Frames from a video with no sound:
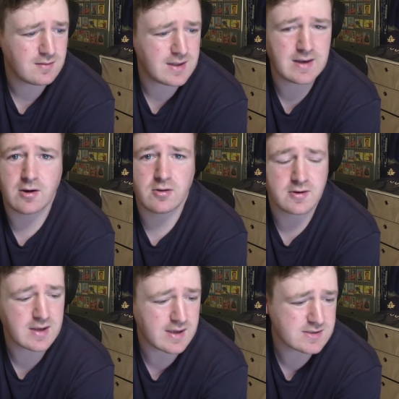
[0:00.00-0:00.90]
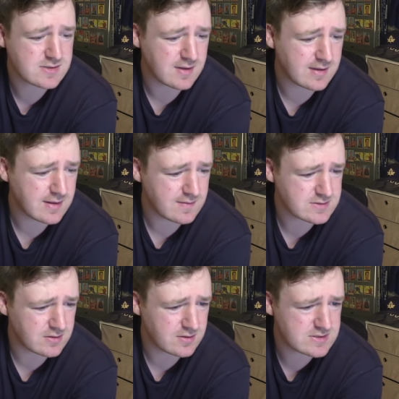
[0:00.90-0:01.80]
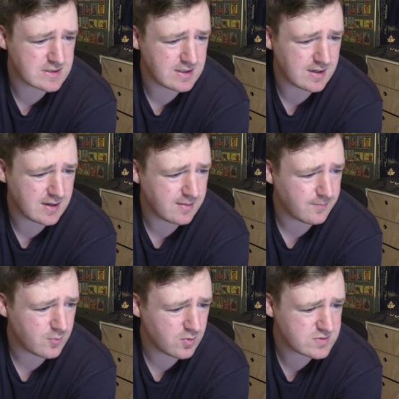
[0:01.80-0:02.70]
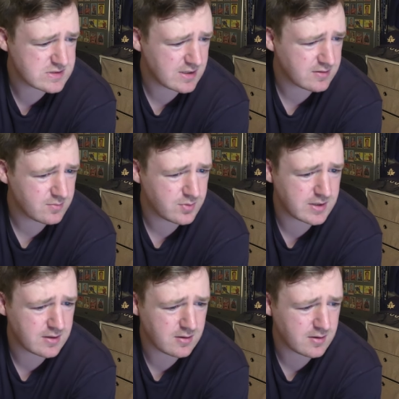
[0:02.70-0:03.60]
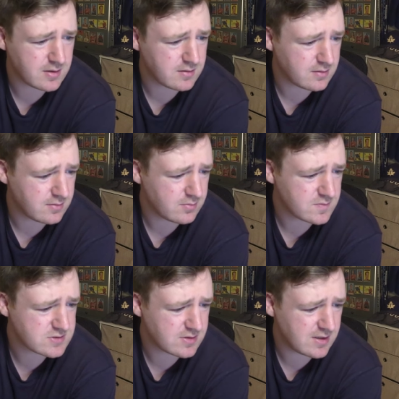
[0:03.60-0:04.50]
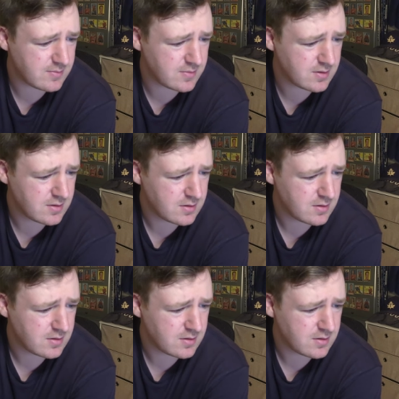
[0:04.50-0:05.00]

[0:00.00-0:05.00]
hitting all her kicks, so that was good to see. What was the other player on? What was her name?